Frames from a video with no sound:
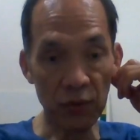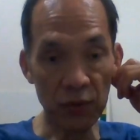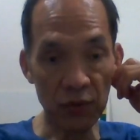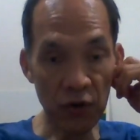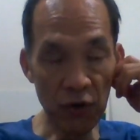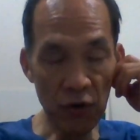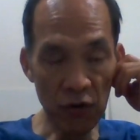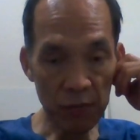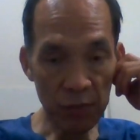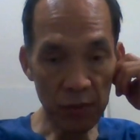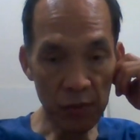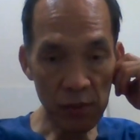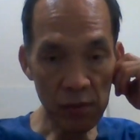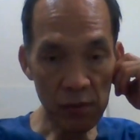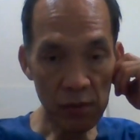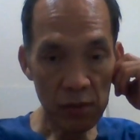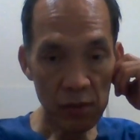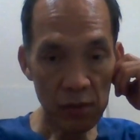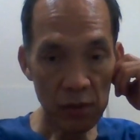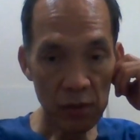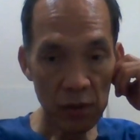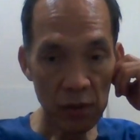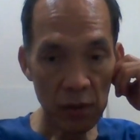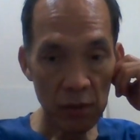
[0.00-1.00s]
durable,
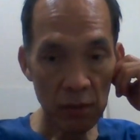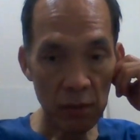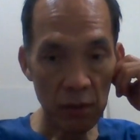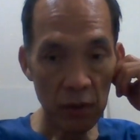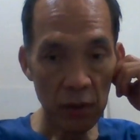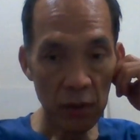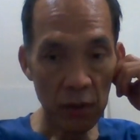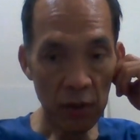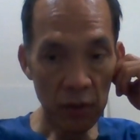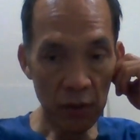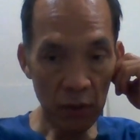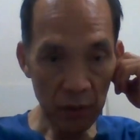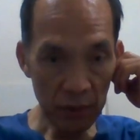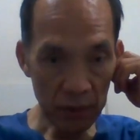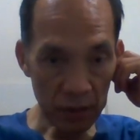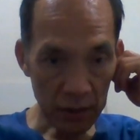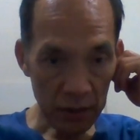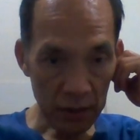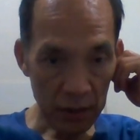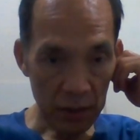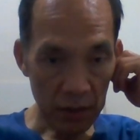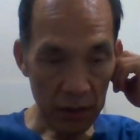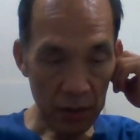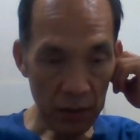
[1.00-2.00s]
not
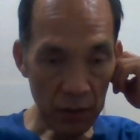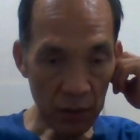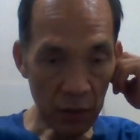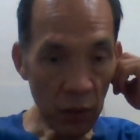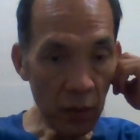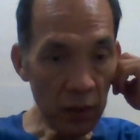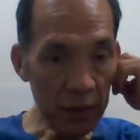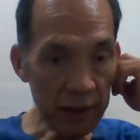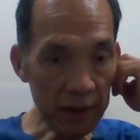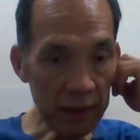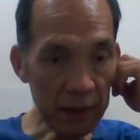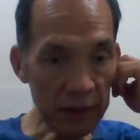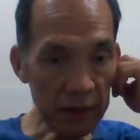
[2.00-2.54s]
only